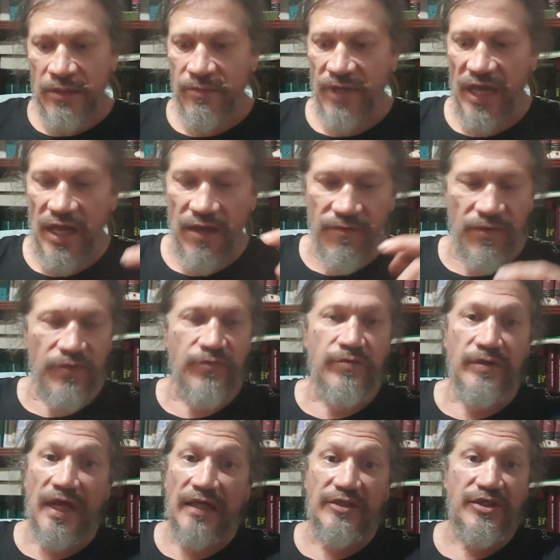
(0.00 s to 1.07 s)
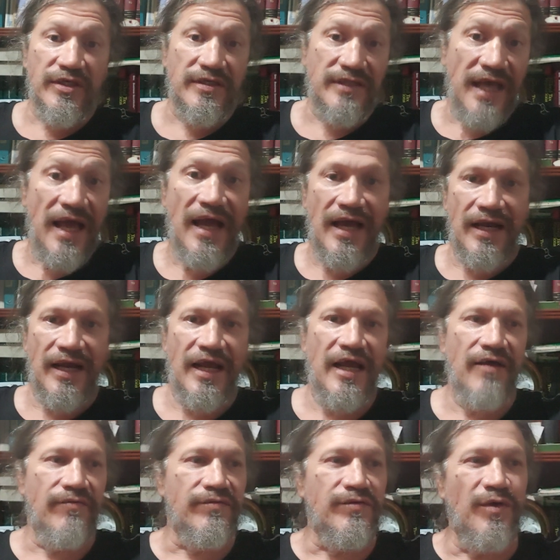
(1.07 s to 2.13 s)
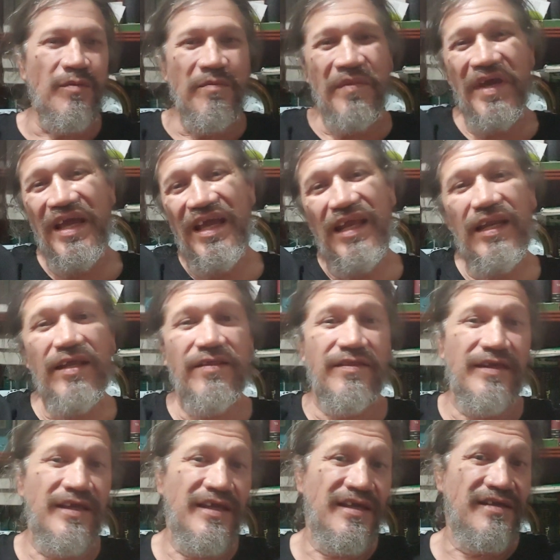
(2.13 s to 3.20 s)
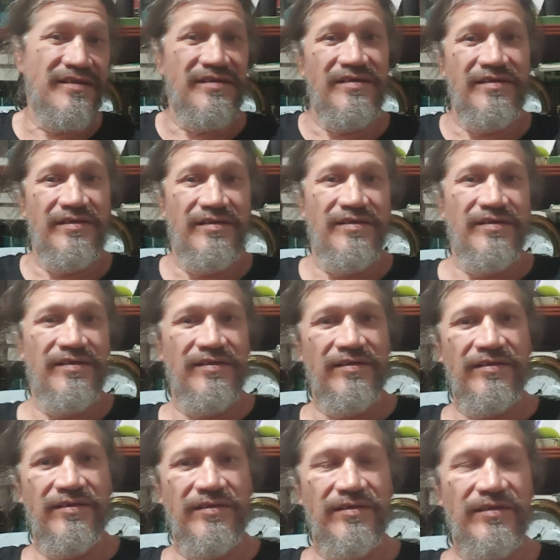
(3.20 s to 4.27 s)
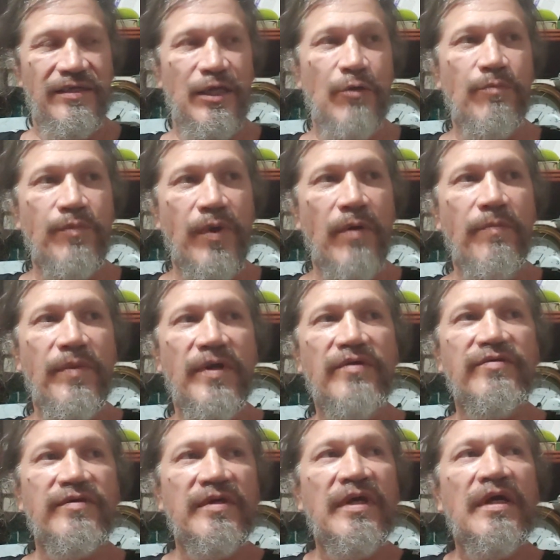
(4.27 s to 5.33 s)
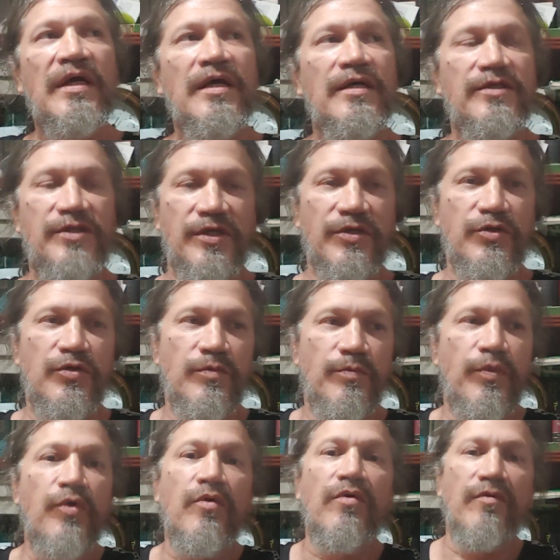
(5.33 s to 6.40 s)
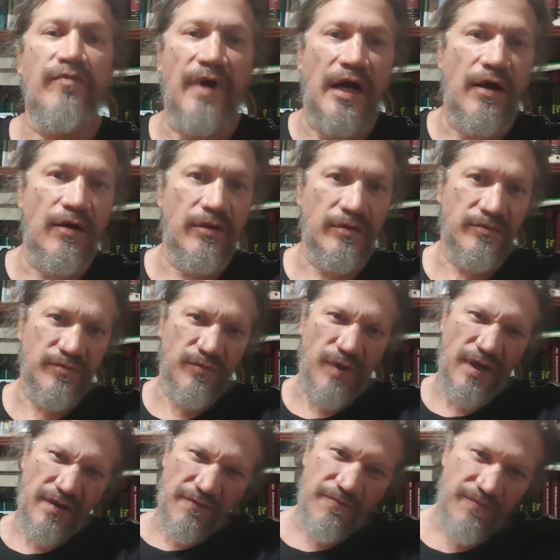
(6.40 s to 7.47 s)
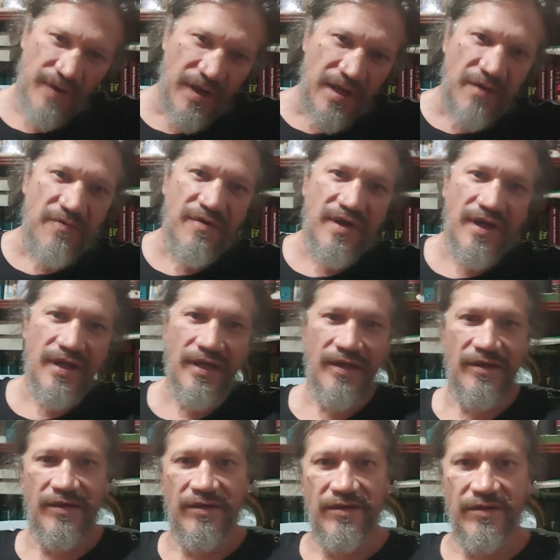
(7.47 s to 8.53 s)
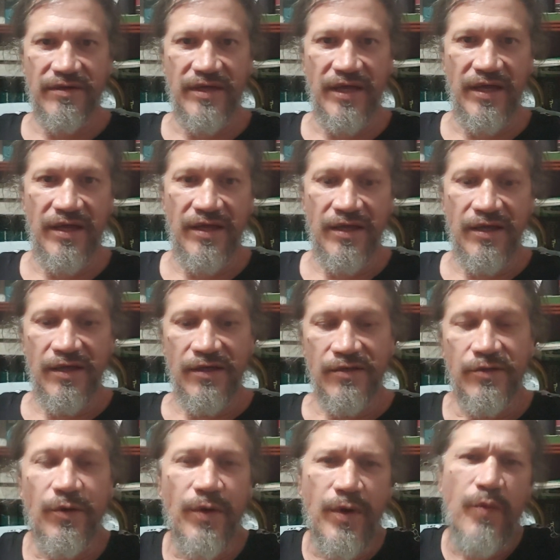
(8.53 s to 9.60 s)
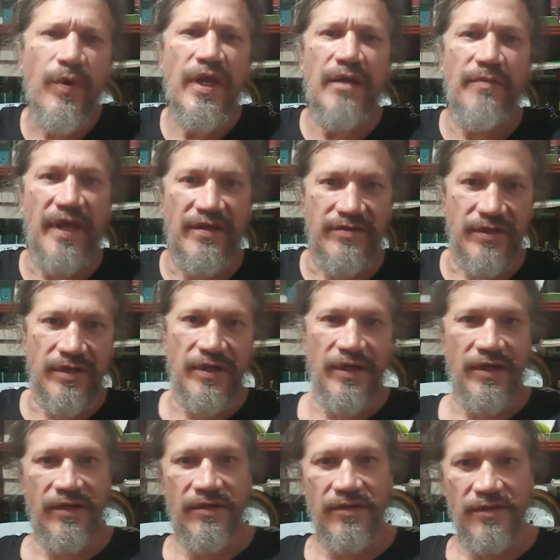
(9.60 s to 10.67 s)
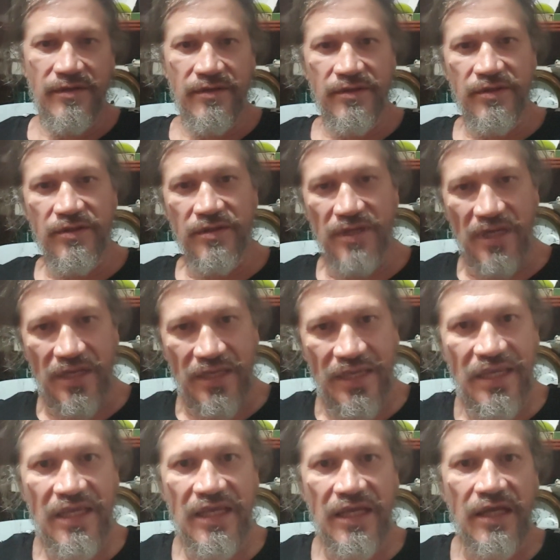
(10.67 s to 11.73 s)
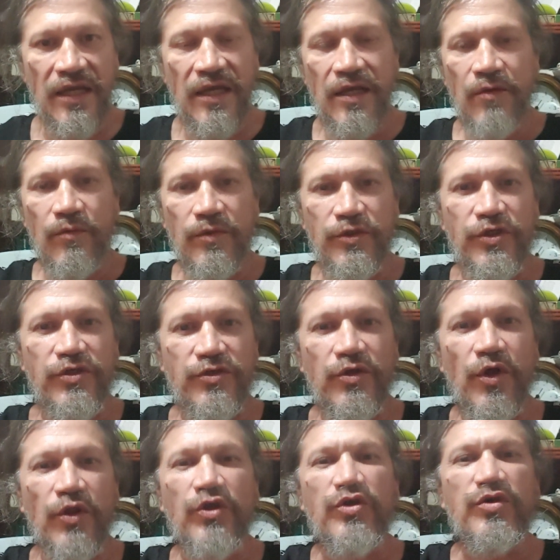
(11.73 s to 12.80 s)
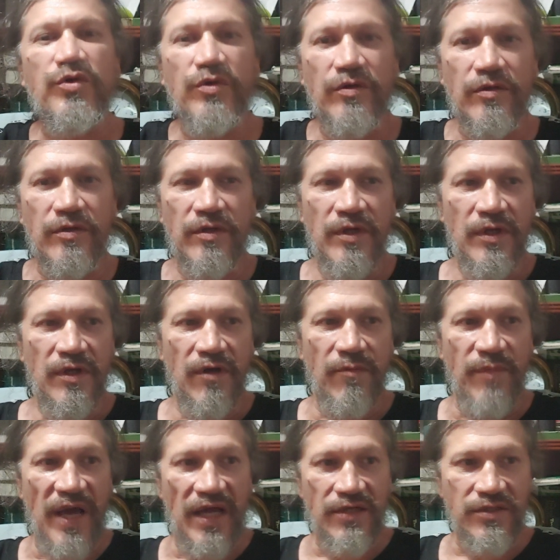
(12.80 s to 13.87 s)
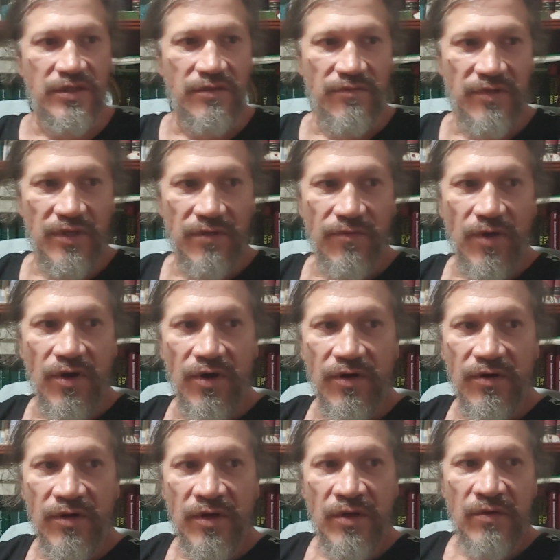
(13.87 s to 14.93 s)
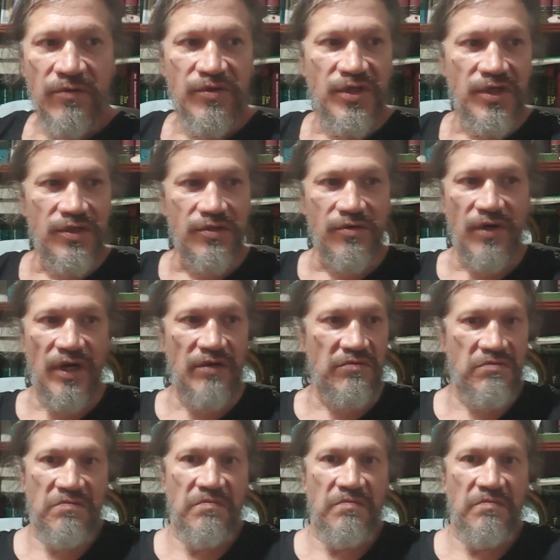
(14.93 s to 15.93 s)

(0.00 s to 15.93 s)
I have, it's not just that, I have so many things and purpose just to prove how, like, fucking really, okay? So we win, basically. A king would just know the truth, a passion of love, a heart, Jesus Christ.